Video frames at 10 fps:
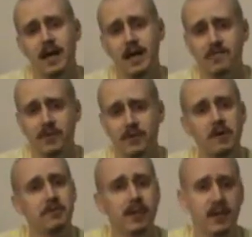and figure
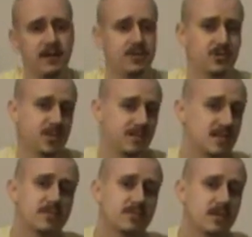out, like, hey, should I
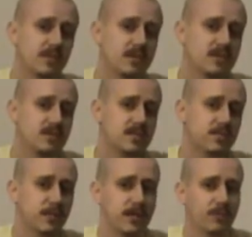make something like this
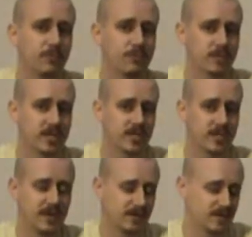and bring it, or should I
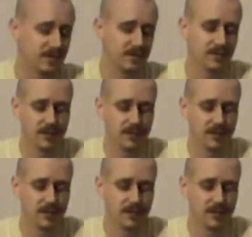spend the